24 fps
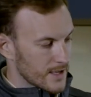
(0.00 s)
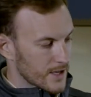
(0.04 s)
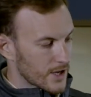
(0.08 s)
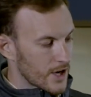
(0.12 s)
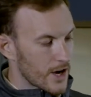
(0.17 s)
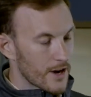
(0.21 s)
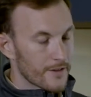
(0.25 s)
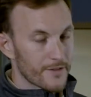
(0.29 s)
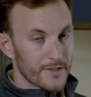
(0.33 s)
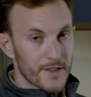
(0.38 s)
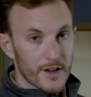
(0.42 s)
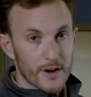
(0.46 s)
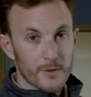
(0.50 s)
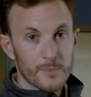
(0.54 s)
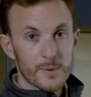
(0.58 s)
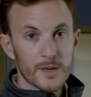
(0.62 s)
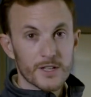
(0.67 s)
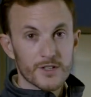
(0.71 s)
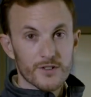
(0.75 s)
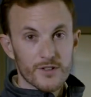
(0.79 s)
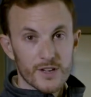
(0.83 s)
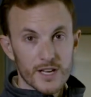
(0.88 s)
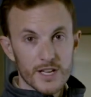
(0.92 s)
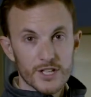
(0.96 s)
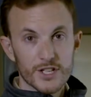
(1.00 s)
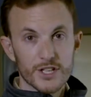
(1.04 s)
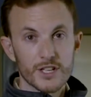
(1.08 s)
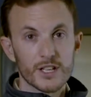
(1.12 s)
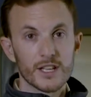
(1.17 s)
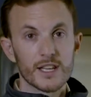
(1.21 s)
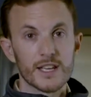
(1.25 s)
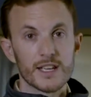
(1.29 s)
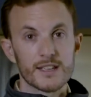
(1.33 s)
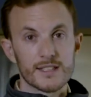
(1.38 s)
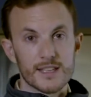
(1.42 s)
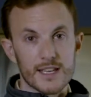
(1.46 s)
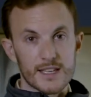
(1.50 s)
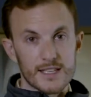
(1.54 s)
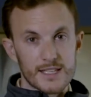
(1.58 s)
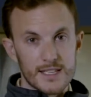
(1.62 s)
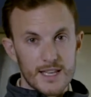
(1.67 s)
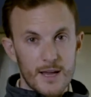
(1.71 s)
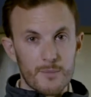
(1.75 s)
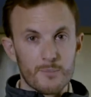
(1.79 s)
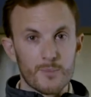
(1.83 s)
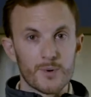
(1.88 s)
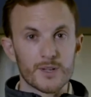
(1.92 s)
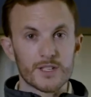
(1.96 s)
Cough therapy traditionally is a
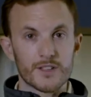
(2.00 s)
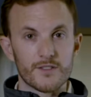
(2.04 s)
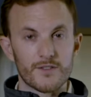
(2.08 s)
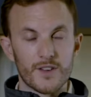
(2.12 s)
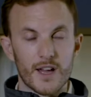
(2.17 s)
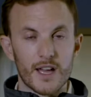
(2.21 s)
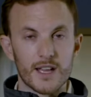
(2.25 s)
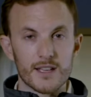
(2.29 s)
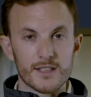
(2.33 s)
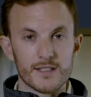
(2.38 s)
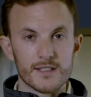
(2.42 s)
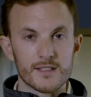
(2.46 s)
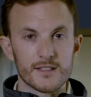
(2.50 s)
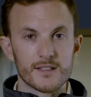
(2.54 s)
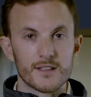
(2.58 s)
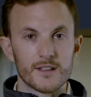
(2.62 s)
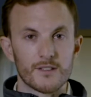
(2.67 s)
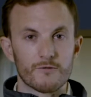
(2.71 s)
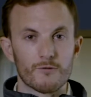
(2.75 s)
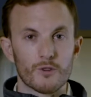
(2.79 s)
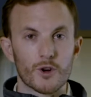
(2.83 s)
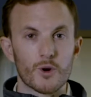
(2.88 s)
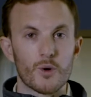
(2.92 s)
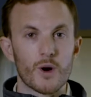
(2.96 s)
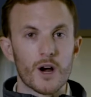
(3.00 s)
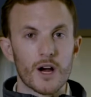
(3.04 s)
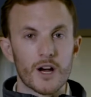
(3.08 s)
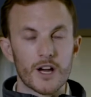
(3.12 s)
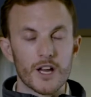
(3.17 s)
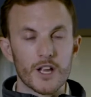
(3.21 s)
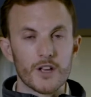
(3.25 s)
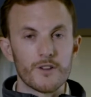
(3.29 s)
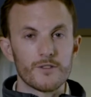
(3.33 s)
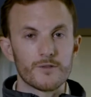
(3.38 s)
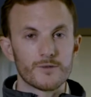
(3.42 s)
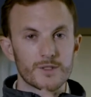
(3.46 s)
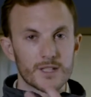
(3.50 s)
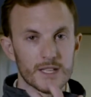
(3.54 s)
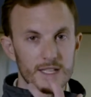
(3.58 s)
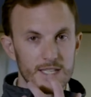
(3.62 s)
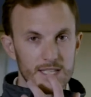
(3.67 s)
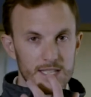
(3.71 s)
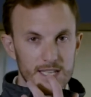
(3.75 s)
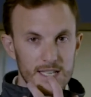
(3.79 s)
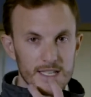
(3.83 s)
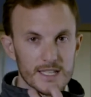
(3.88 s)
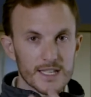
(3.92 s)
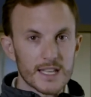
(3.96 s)
separate device requiring you to
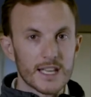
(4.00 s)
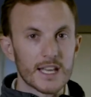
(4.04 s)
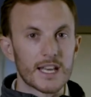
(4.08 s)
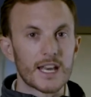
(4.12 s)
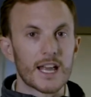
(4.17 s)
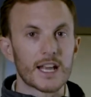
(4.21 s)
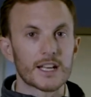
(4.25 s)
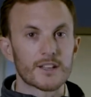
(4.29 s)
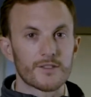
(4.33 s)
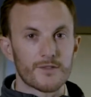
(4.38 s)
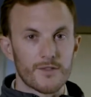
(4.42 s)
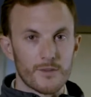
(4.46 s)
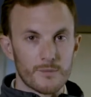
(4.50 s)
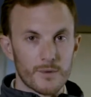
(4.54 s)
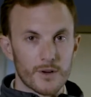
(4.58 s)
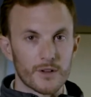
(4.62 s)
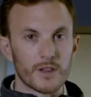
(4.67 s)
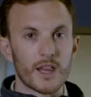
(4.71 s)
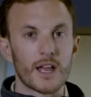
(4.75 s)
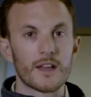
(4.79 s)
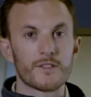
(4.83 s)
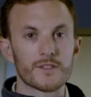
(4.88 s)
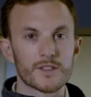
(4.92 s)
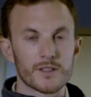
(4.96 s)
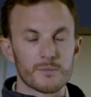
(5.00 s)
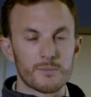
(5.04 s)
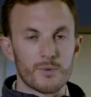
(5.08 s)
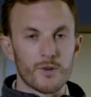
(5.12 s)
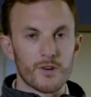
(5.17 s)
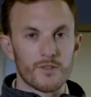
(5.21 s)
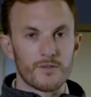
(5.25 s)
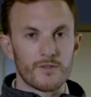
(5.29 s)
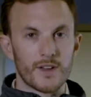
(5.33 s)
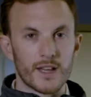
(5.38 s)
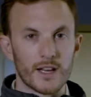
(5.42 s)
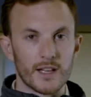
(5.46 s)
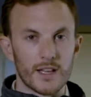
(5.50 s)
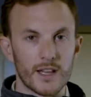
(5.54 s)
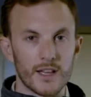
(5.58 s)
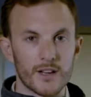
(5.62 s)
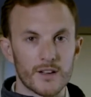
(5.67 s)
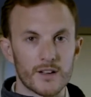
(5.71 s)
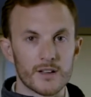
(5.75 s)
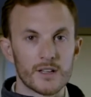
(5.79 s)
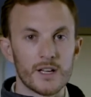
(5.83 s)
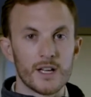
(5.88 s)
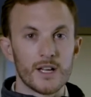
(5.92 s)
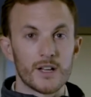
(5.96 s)
disconnect from your life support
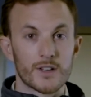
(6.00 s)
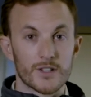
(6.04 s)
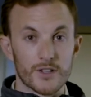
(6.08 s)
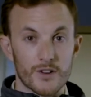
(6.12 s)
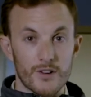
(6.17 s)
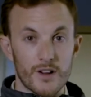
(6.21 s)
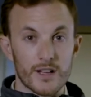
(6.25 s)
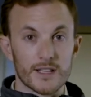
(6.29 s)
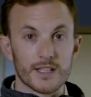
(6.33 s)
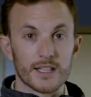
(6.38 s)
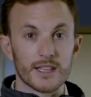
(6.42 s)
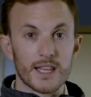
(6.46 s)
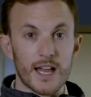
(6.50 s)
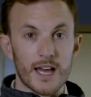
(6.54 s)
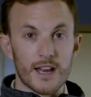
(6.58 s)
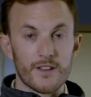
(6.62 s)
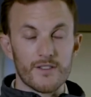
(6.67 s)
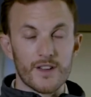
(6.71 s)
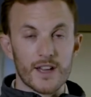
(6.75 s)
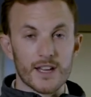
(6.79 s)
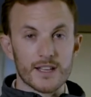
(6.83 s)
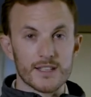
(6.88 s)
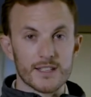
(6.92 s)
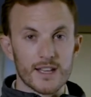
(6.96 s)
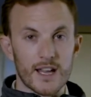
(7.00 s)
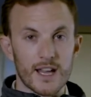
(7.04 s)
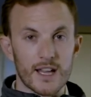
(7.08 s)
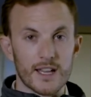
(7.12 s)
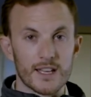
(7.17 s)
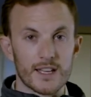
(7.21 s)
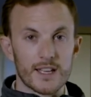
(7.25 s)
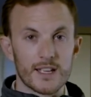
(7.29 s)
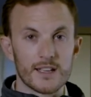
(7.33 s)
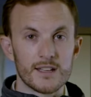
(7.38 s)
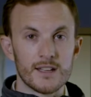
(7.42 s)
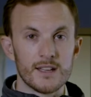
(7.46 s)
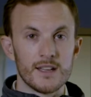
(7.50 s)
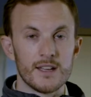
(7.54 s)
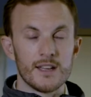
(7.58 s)
ventilator, which creates a lot of anxiety,